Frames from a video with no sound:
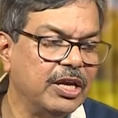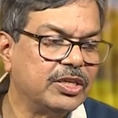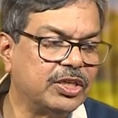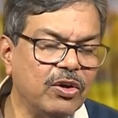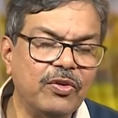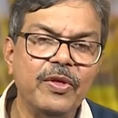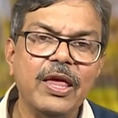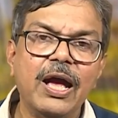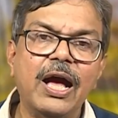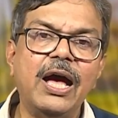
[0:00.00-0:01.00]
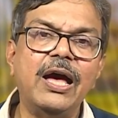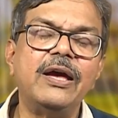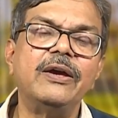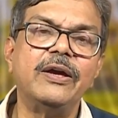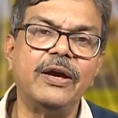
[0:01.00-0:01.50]
So
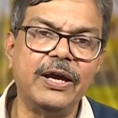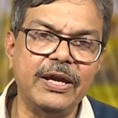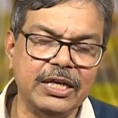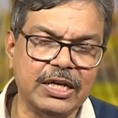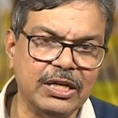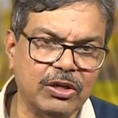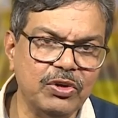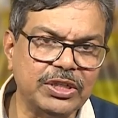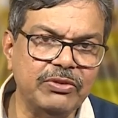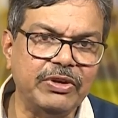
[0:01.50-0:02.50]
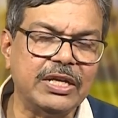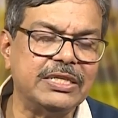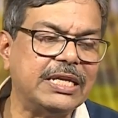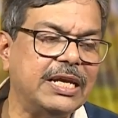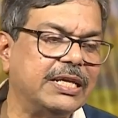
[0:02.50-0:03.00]
in conclusion, we can
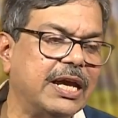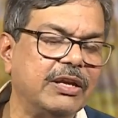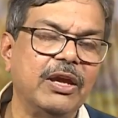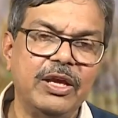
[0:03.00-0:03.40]
say that